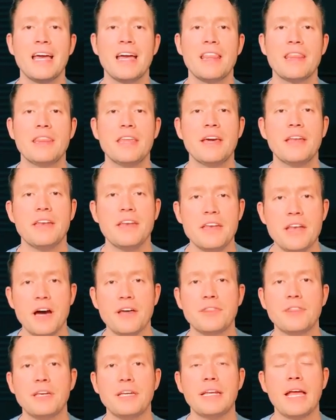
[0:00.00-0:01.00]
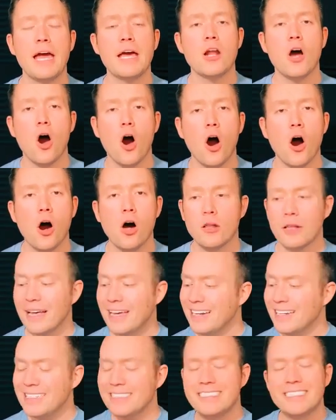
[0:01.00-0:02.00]
than nothing at all. And
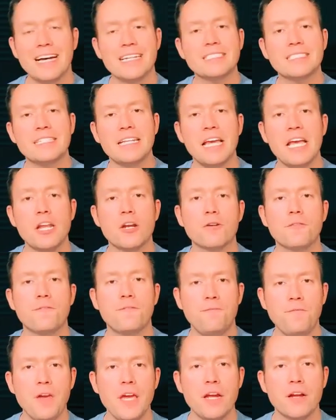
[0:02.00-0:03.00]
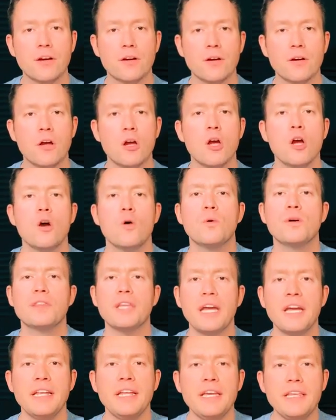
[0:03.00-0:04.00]
it doesn't interfere with
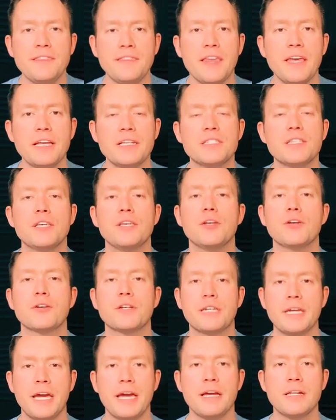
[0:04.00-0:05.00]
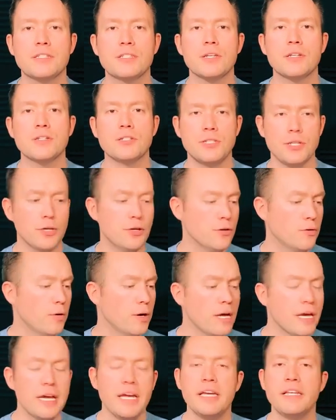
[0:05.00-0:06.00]
any things that your kids do.
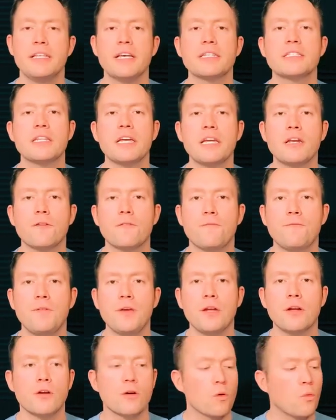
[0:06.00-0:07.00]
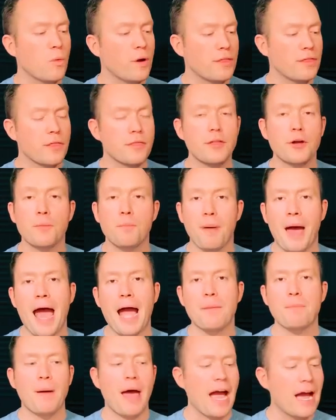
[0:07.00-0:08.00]
It doesn't interfere with their
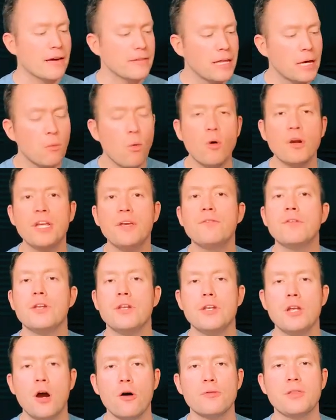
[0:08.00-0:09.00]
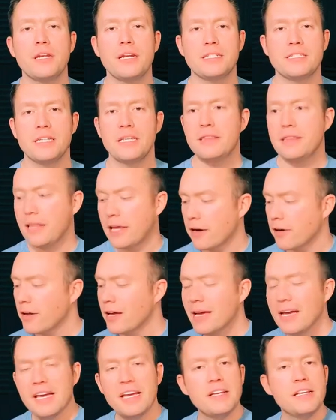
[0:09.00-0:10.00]
backpack. They won't even know that it's in there.
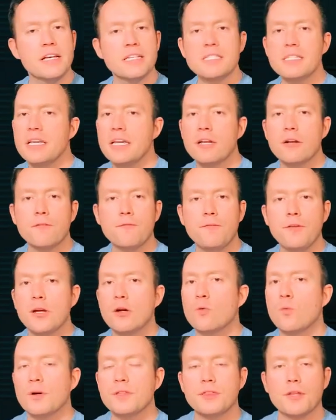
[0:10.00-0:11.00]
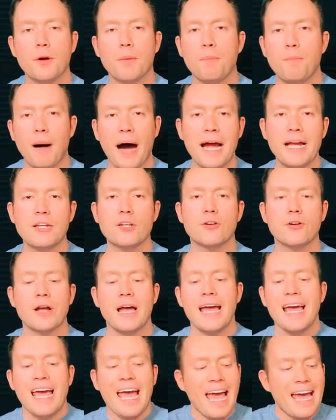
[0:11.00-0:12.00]
It doesn't interfere with their binder.
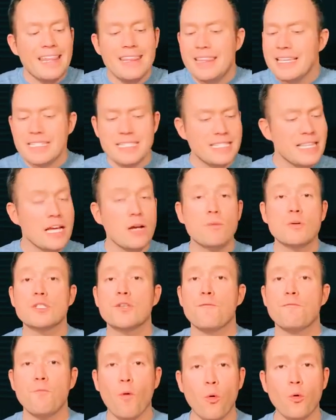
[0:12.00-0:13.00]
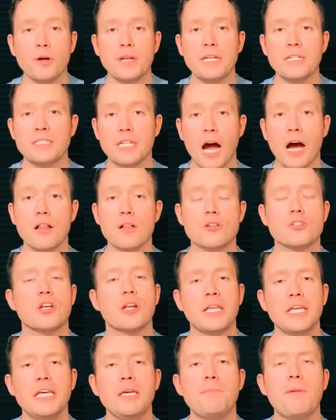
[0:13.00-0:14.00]
And this thing was forty dollars on
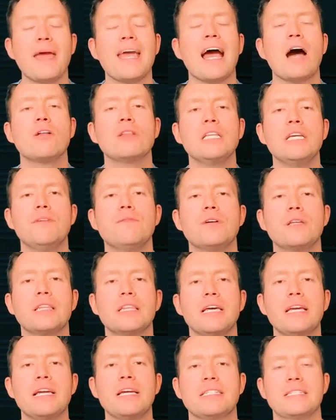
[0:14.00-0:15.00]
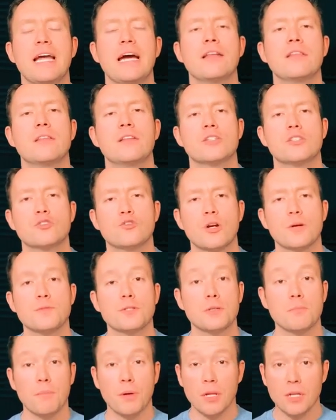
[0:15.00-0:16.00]
eBay. I'll leave a link down in the
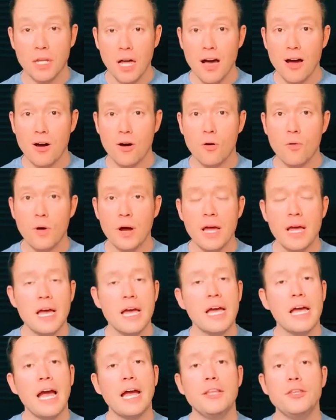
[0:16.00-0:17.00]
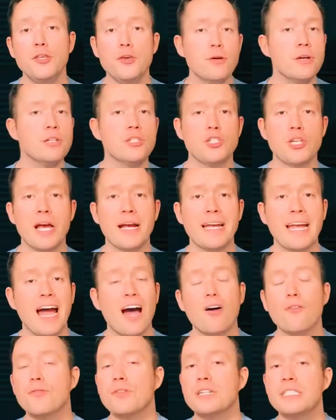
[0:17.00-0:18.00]
description below, and you can check
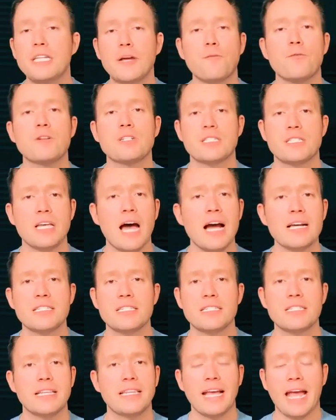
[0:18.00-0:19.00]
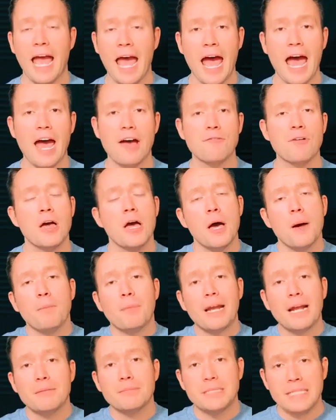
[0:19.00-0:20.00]
out the different sizes that they have.
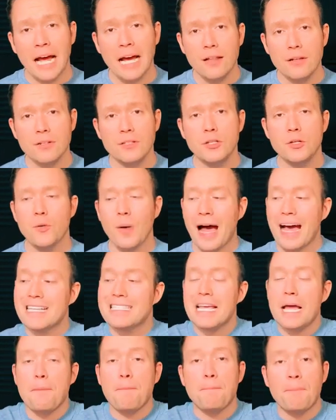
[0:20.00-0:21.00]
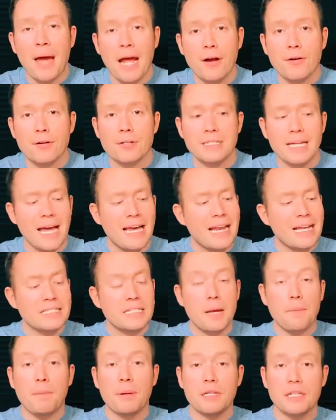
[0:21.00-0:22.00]
But I'm telling you, as a parent and as
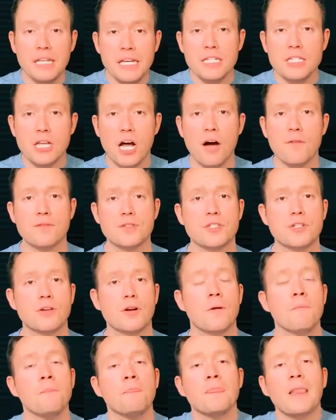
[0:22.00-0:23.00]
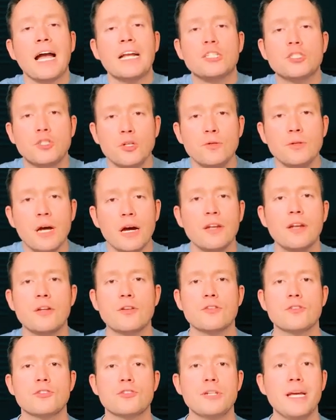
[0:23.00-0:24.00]
a police officer, I do not
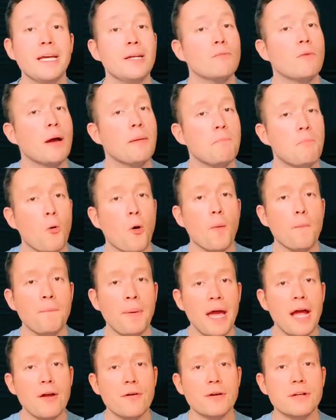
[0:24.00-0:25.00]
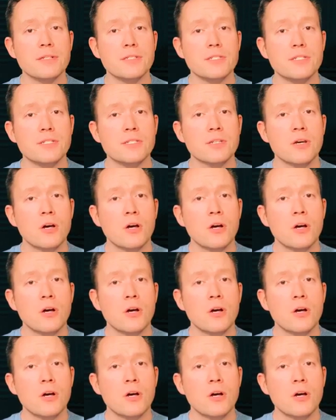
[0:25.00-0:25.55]
understand why more parents